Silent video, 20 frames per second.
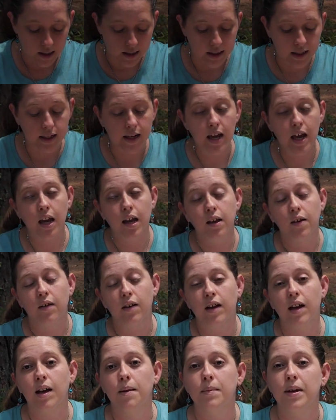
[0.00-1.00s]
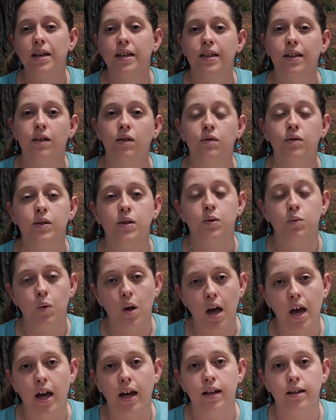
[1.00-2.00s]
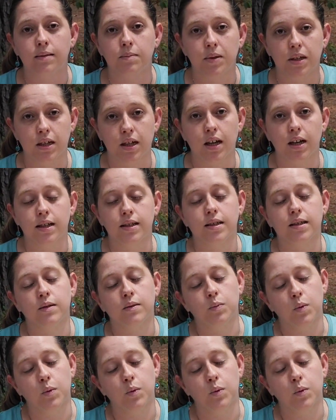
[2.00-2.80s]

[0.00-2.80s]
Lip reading: Today, I'm making you a swan because